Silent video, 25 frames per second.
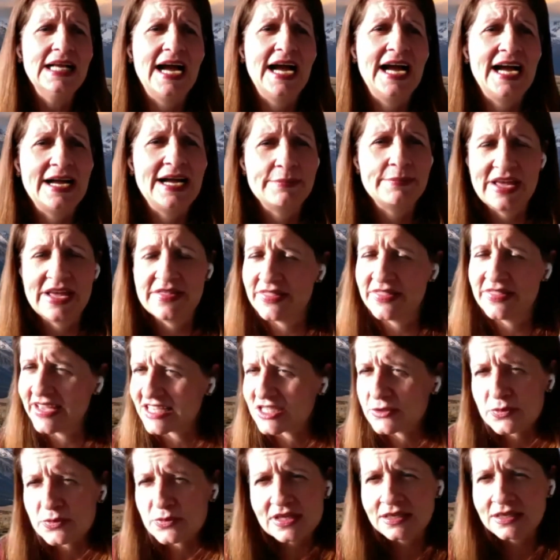and
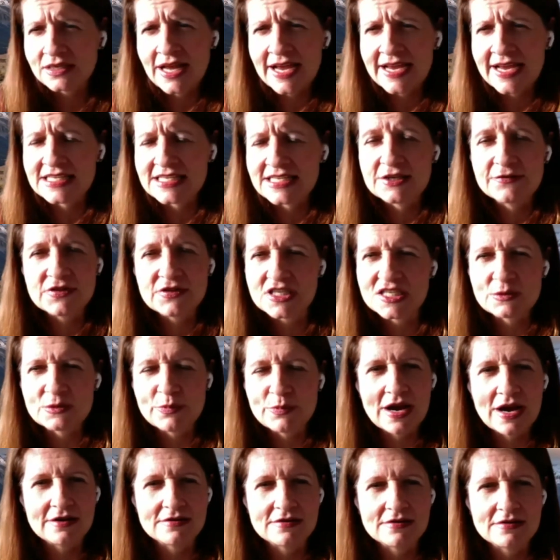that's with the likes of the
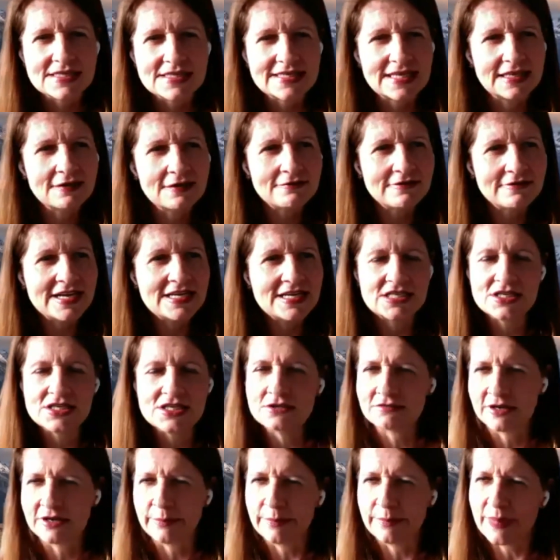Sprout
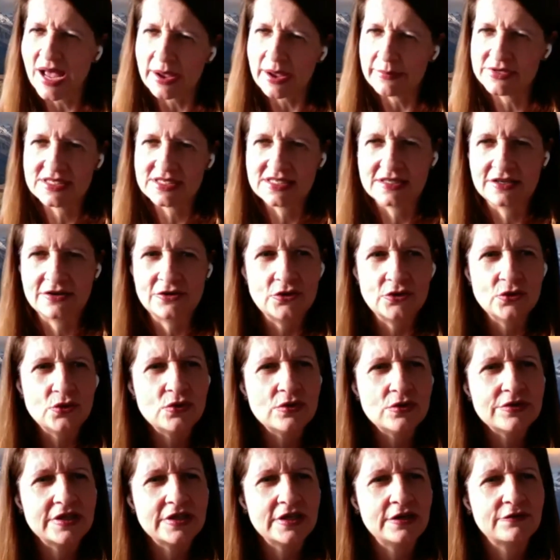Accelerator and Palmerston
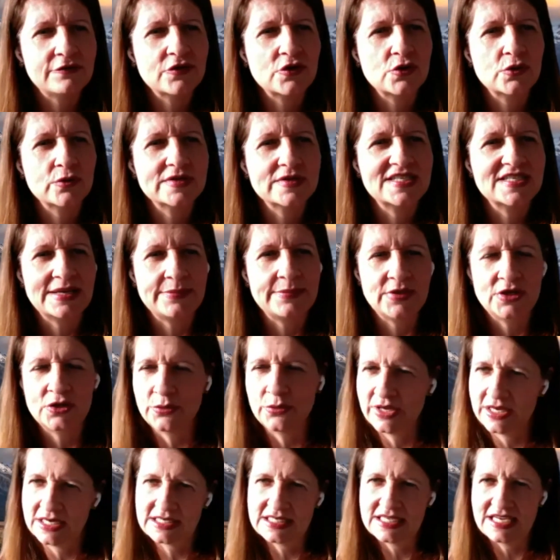North, and of course
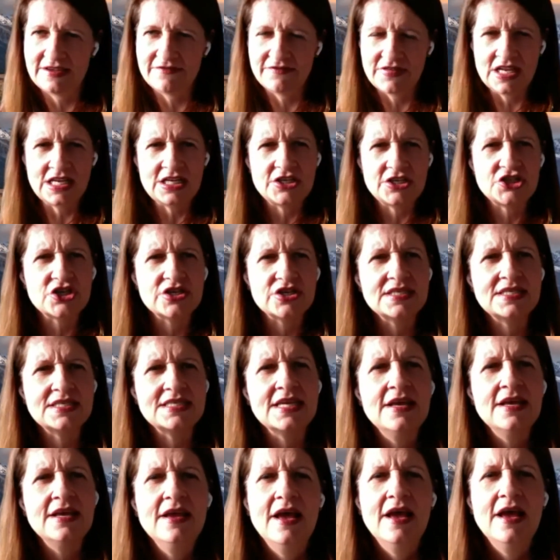WNT Ventures.